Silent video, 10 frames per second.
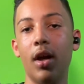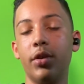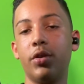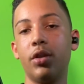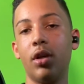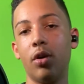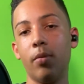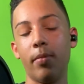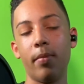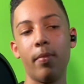
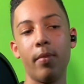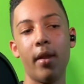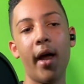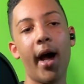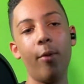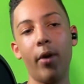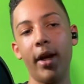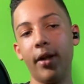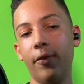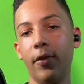so I
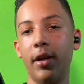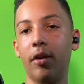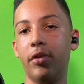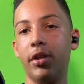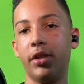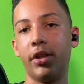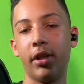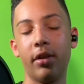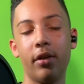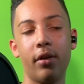waited for the
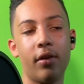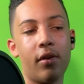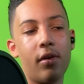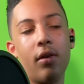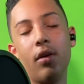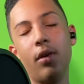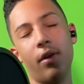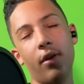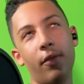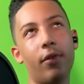audition
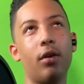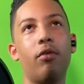for